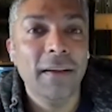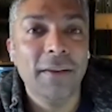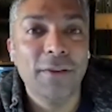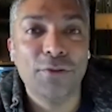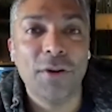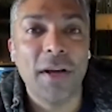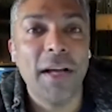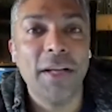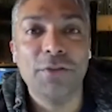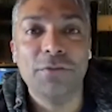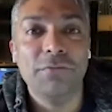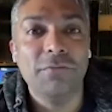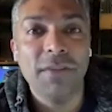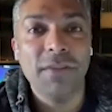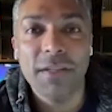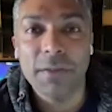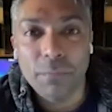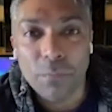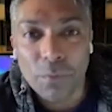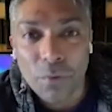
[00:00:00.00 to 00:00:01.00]
trying to
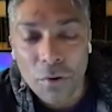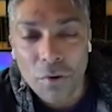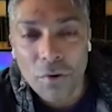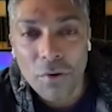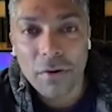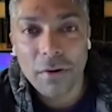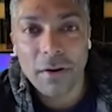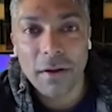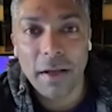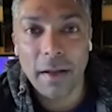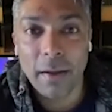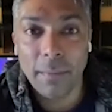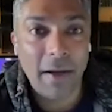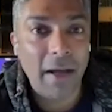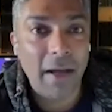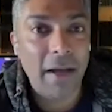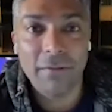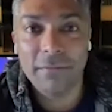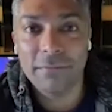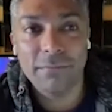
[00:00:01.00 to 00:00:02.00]
read a book
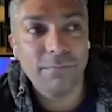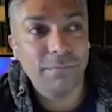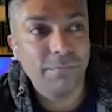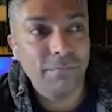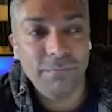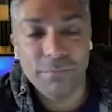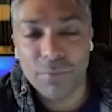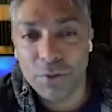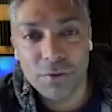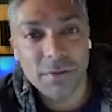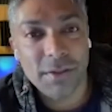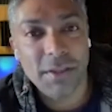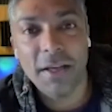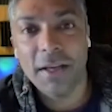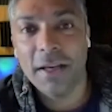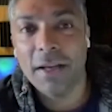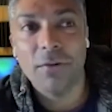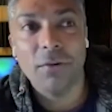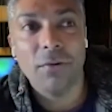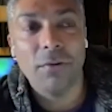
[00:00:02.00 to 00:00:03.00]
about
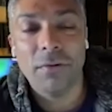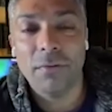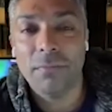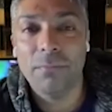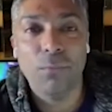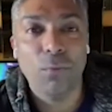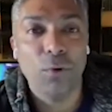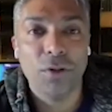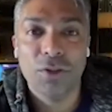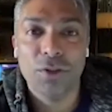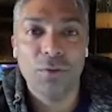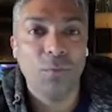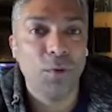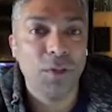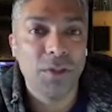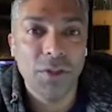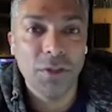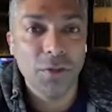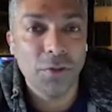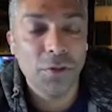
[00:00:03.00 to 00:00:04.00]
music or watch a
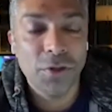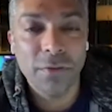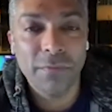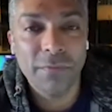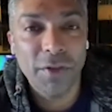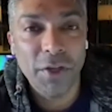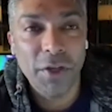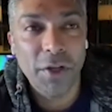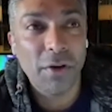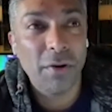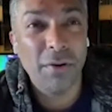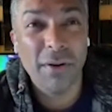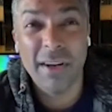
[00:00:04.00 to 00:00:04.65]
YouTube video.